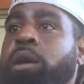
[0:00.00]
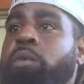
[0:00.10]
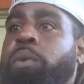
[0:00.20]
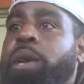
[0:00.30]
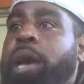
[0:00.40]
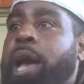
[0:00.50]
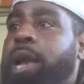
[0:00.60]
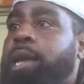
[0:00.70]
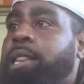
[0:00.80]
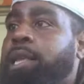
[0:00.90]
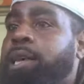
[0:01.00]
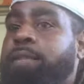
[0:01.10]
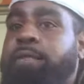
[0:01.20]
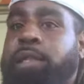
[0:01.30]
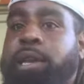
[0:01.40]
We got
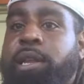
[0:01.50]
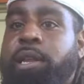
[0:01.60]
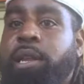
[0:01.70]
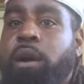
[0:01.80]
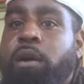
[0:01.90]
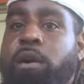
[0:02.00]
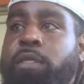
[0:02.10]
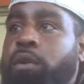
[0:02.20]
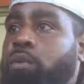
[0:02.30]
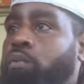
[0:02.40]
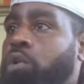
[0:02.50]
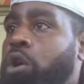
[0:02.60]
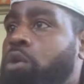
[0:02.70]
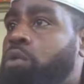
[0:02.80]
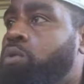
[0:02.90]
Cleveland on the
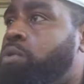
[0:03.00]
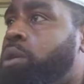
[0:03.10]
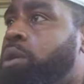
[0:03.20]
road.